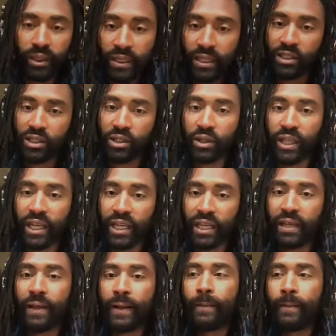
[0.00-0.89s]
So
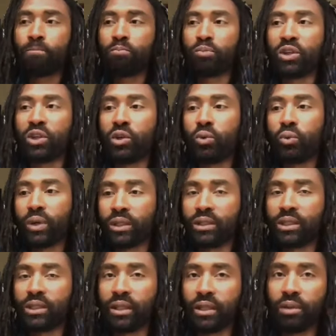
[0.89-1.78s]
like, you went
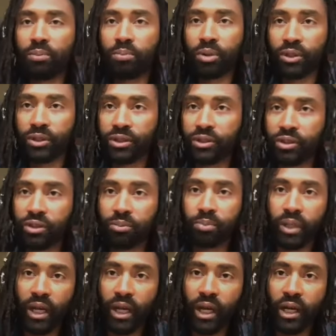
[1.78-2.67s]
to their personal
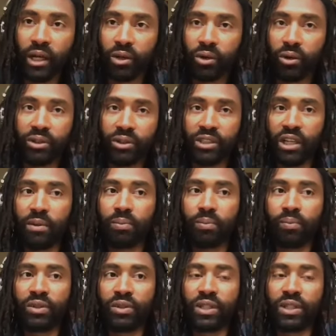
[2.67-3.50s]
blog or some